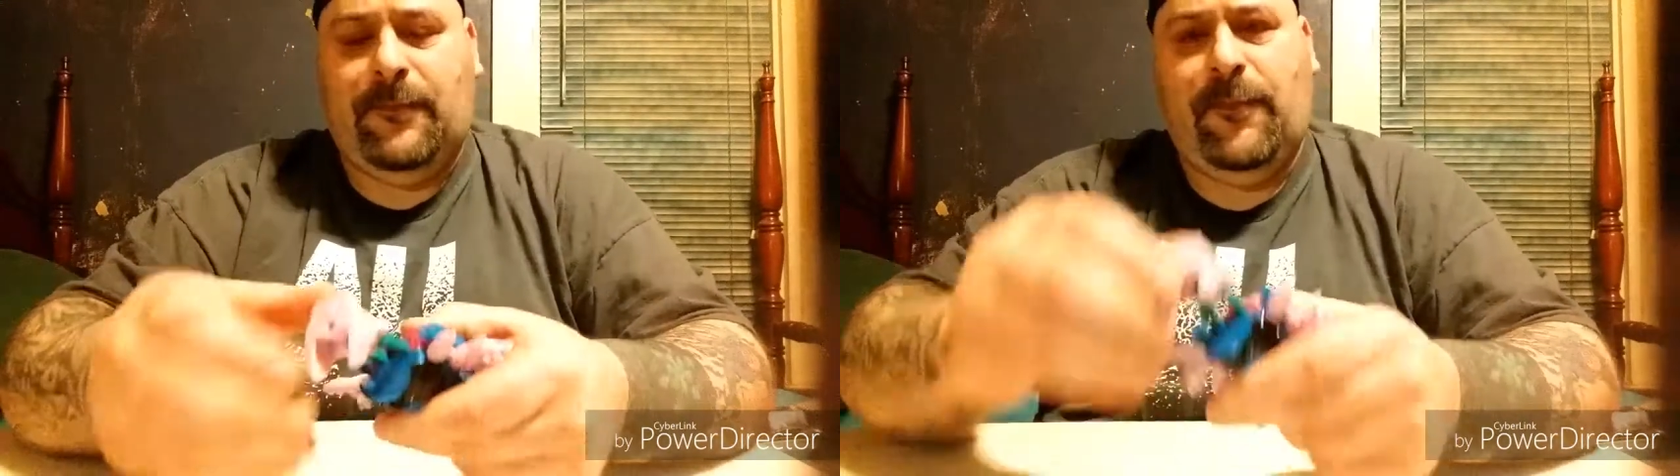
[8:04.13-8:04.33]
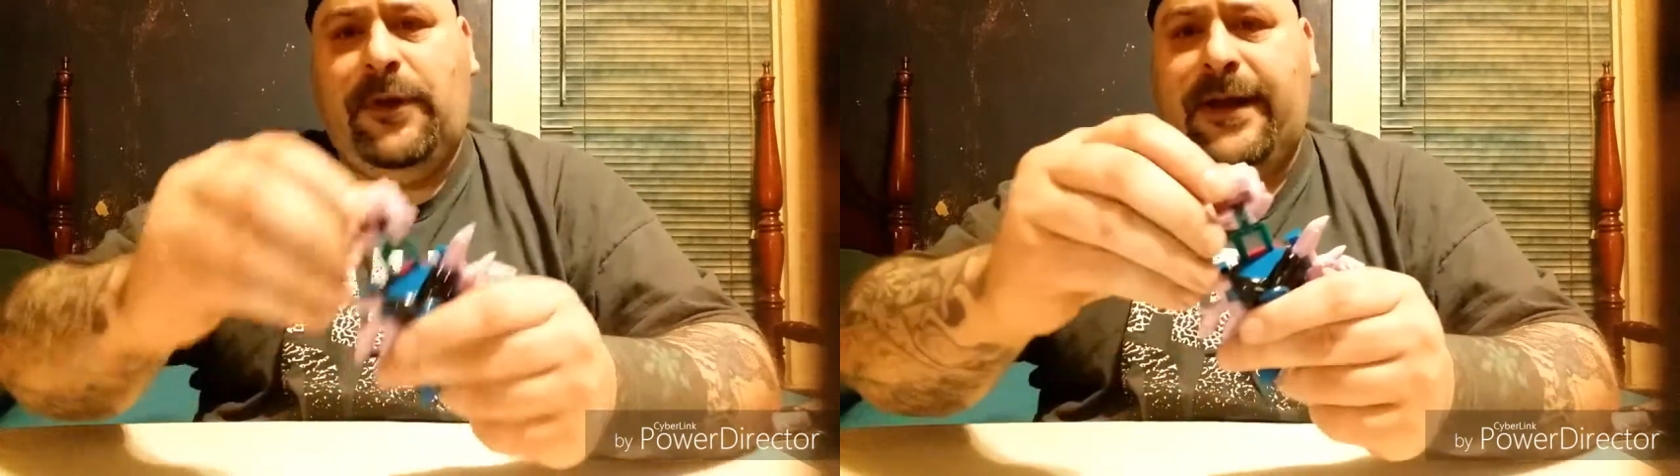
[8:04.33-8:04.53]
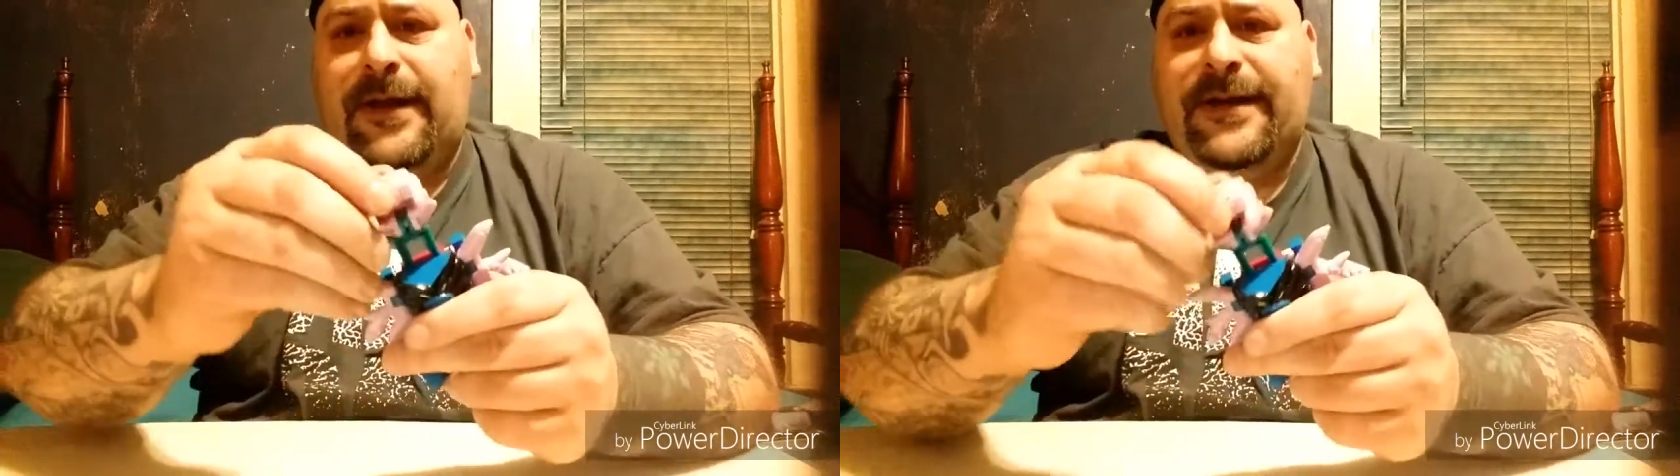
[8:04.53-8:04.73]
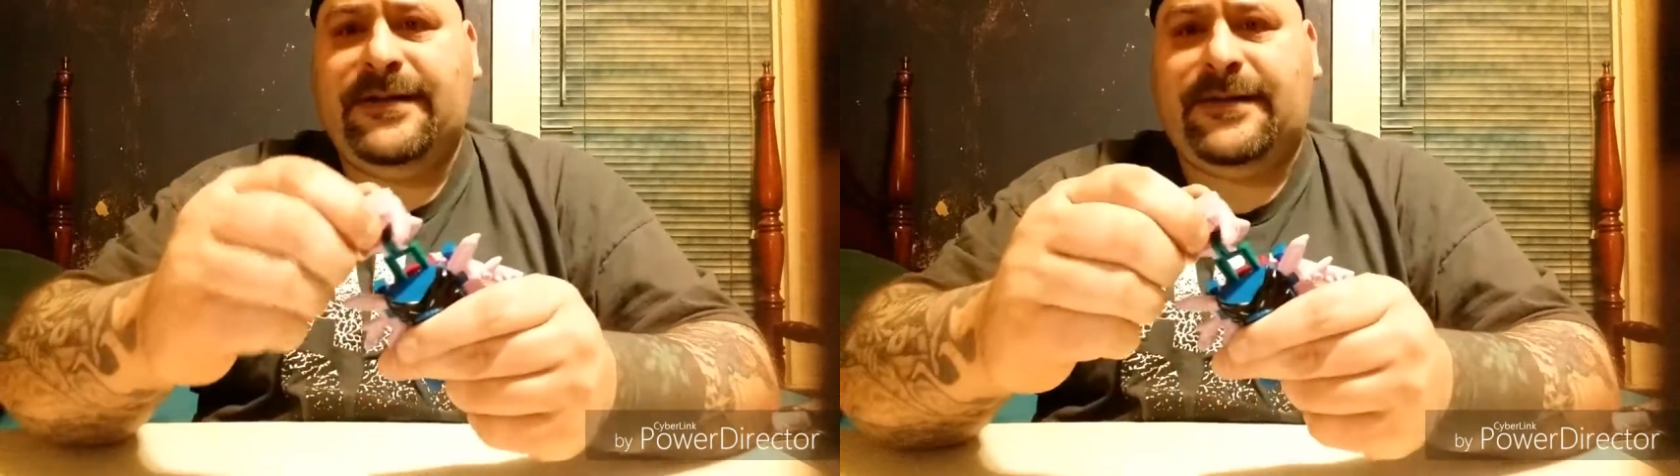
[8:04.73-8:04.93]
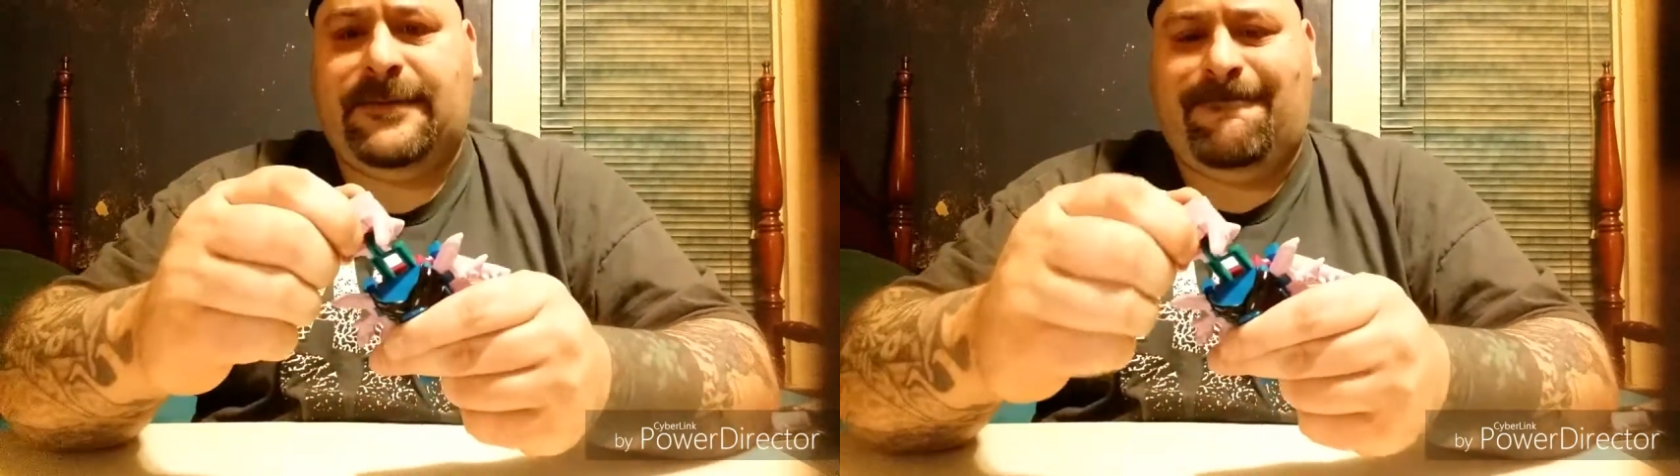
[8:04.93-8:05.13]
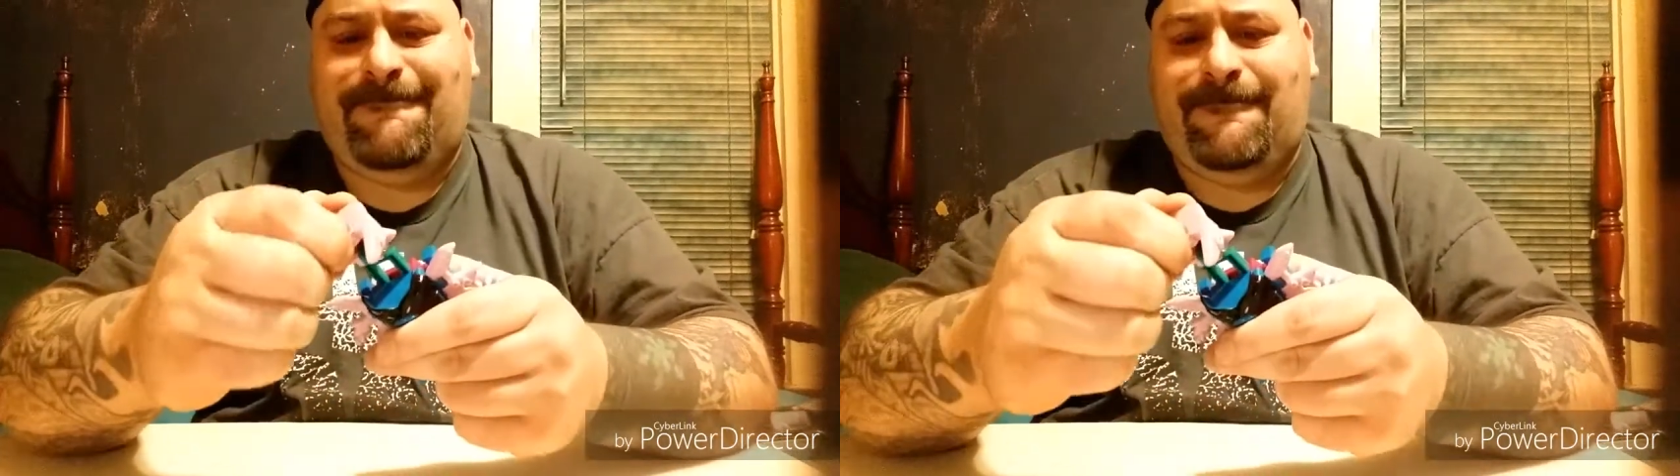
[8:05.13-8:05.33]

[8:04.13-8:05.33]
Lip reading: Really nice.